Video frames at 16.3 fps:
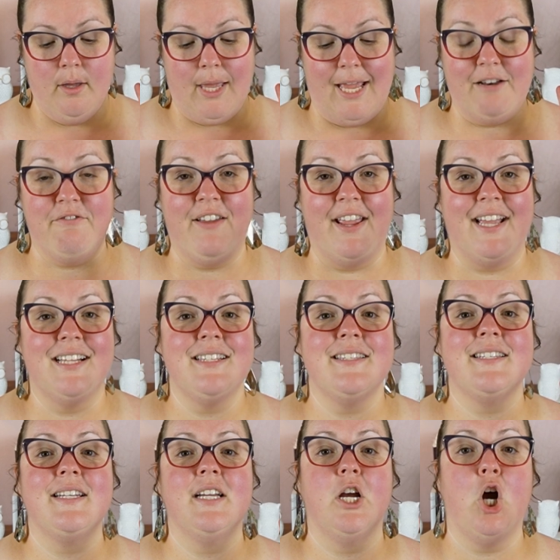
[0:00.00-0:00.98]

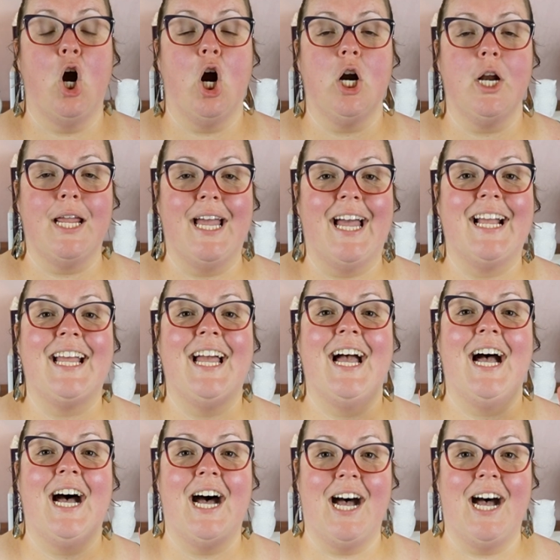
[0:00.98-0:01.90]
advanced cardiac